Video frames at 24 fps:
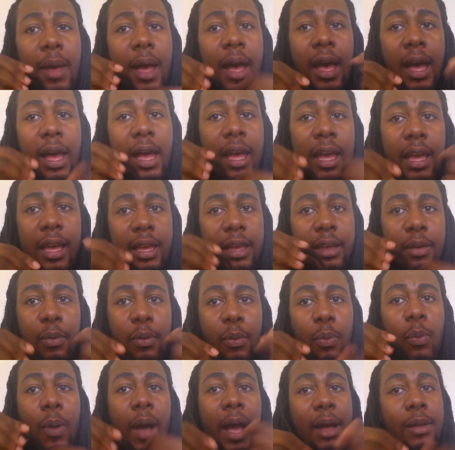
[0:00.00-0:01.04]
I
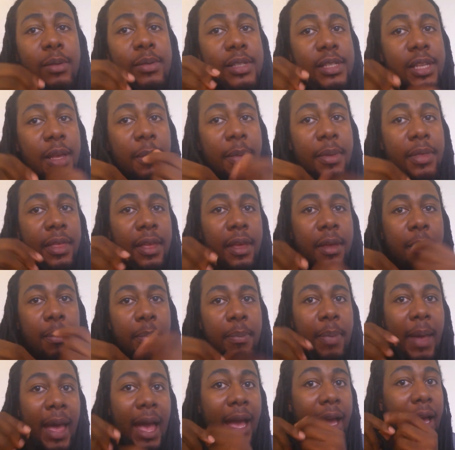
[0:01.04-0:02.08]
wound some of them
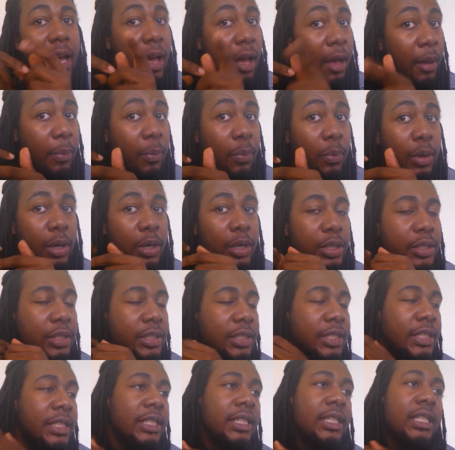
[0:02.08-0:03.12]
back
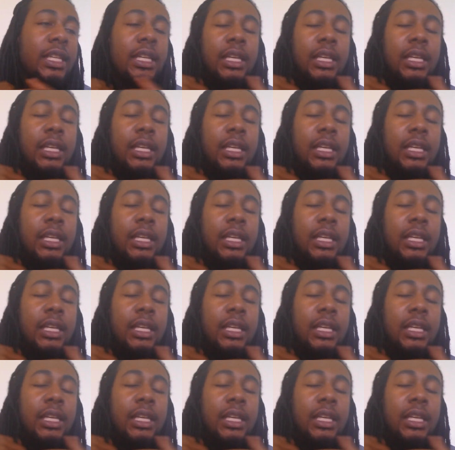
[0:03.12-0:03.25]
upwards,